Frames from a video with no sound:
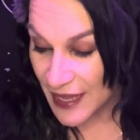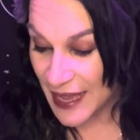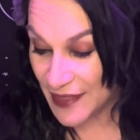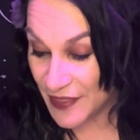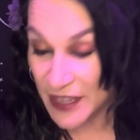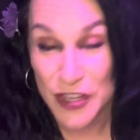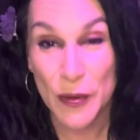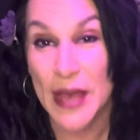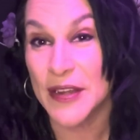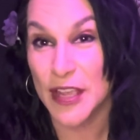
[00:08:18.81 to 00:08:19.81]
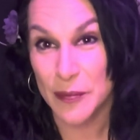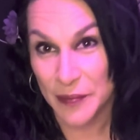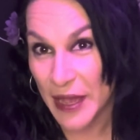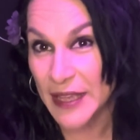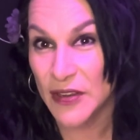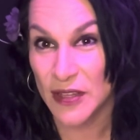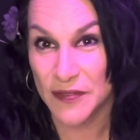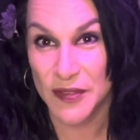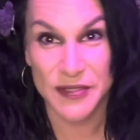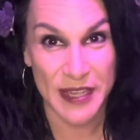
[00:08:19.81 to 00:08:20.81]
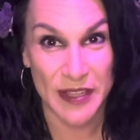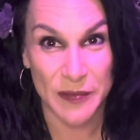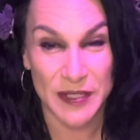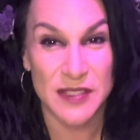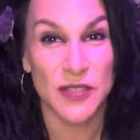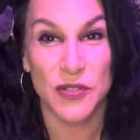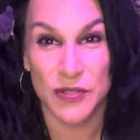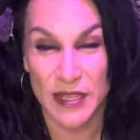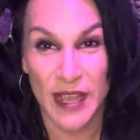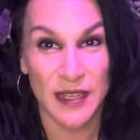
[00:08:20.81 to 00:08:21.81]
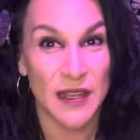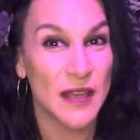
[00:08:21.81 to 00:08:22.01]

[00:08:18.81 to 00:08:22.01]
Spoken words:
and they know how to combine all of those elements to create